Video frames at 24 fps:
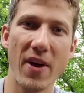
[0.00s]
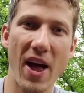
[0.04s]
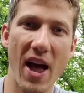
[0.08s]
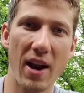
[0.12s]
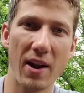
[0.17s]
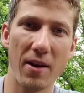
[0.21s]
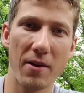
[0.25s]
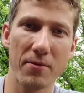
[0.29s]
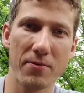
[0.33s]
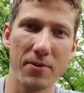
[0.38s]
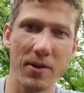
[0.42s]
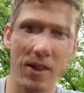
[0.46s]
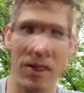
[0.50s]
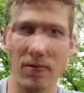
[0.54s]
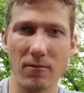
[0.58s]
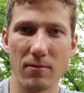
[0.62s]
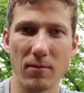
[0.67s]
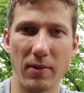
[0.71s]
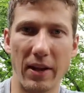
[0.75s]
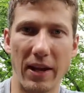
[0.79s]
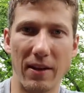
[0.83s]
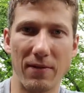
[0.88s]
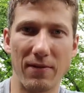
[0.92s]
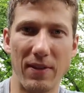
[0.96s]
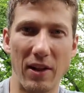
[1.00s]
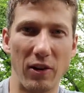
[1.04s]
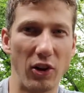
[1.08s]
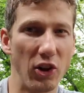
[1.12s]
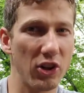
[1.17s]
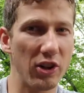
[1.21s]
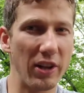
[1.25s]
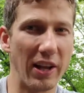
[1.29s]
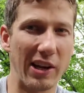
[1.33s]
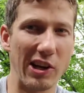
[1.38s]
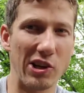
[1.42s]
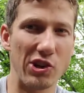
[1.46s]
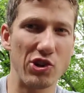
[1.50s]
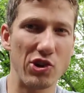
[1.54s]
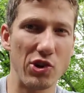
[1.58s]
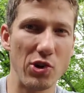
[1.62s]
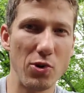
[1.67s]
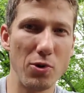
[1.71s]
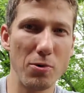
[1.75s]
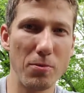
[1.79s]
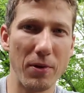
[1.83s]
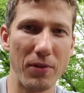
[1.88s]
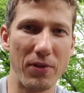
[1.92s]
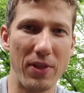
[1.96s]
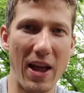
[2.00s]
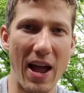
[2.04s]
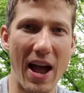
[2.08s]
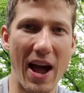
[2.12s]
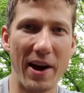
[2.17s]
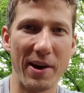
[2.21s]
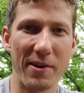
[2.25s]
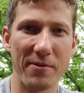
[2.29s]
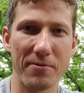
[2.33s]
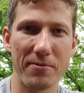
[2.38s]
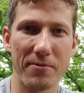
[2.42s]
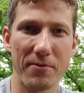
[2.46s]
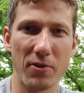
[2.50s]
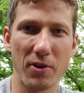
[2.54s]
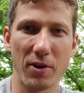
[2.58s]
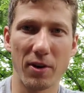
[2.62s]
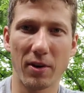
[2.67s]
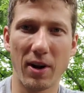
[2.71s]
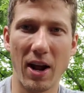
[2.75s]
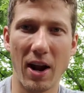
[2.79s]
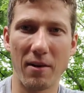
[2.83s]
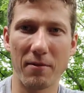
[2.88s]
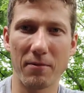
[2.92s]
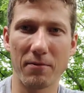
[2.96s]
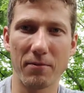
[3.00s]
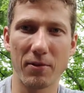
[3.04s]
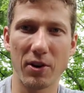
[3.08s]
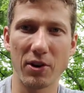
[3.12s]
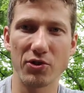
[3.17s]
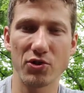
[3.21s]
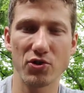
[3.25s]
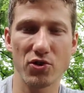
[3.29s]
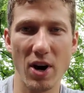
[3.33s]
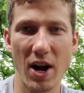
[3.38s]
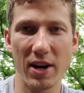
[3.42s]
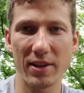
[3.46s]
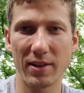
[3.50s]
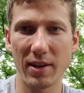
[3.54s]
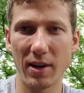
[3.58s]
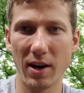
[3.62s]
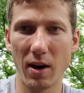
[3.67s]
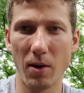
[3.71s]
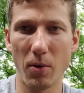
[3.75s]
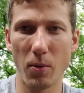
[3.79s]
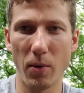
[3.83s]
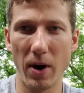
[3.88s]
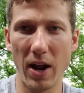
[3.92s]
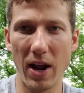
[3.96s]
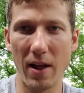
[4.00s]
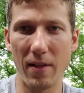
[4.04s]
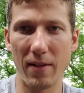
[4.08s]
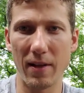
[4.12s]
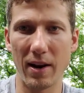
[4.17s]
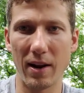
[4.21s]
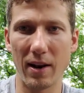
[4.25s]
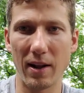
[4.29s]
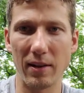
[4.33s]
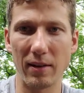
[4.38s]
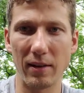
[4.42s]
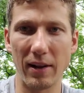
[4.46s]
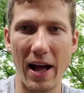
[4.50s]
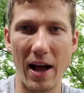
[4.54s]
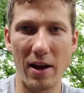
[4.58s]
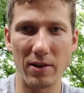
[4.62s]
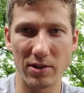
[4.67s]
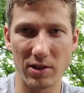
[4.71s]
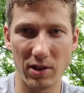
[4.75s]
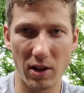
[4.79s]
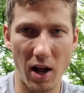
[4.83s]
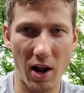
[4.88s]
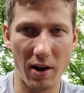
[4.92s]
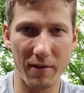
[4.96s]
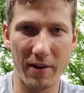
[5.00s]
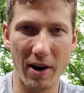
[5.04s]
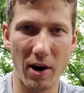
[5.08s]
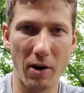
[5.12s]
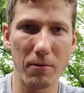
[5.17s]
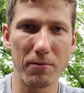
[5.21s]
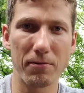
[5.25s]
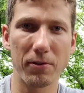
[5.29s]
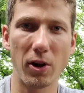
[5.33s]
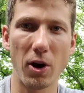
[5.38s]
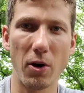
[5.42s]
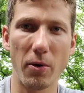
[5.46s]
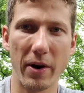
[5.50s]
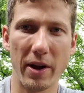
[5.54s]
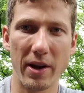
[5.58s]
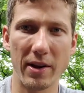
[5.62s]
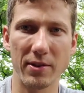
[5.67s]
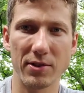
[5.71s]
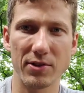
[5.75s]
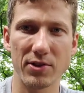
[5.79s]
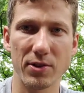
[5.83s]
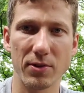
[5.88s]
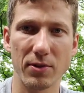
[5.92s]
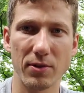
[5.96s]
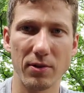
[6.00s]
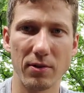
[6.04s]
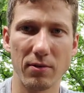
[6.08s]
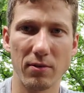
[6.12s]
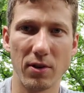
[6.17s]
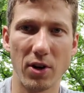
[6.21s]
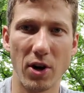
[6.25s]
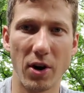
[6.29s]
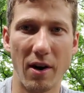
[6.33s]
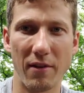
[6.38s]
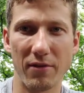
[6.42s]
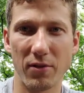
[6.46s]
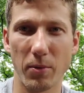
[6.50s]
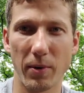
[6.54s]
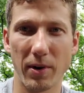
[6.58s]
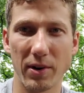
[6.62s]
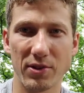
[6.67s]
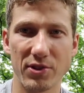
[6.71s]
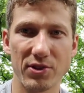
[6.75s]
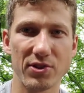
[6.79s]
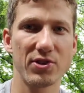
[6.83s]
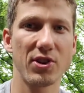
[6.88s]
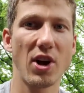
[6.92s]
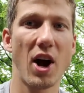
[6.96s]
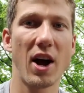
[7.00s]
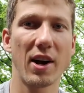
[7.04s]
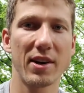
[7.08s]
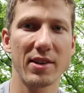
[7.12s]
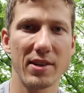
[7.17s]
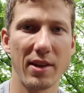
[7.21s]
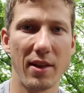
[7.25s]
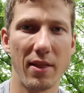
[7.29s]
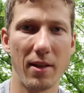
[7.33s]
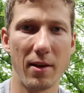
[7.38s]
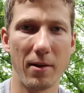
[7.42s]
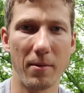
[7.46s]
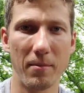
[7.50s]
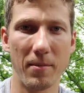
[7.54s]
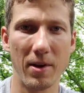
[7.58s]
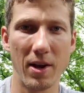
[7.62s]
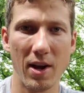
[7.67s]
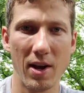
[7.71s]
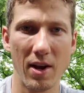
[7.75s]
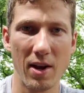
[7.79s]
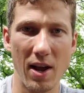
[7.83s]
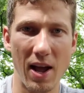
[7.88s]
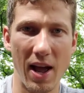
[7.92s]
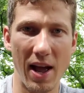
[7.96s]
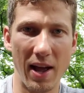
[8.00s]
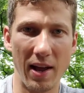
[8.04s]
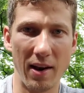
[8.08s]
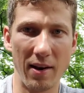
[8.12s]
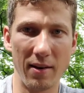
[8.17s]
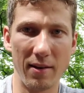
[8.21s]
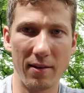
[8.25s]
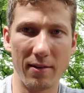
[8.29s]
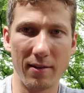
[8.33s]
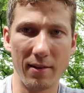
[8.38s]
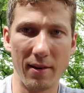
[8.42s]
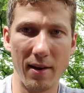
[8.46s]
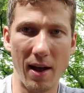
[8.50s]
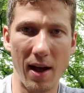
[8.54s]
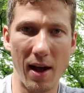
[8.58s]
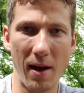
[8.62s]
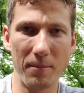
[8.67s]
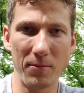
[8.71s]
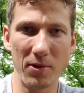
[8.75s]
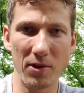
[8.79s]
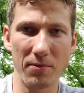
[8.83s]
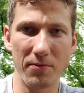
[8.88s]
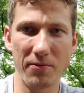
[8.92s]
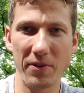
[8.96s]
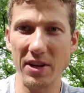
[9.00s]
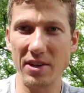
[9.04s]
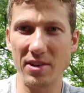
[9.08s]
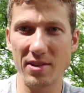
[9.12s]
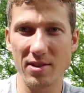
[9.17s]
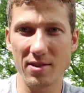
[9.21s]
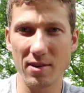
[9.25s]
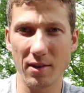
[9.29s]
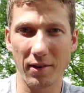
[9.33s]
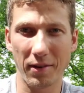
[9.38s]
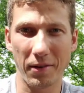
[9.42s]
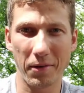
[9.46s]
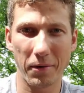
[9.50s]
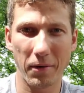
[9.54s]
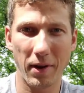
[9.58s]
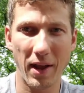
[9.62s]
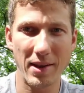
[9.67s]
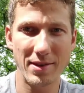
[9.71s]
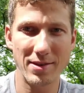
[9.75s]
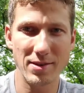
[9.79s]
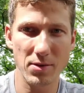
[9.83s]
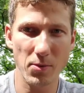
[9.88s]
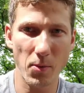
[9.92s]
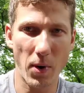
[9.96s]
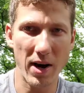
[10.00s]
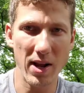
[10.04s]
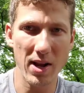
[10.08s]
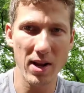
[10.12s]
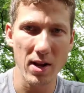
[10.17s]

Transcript: of. Like, they look like a shoe, but they're kind of constructed in a way that it allows a lot of airflow in, so you don't have to wear socks in them, and your feet still won't get sweaty.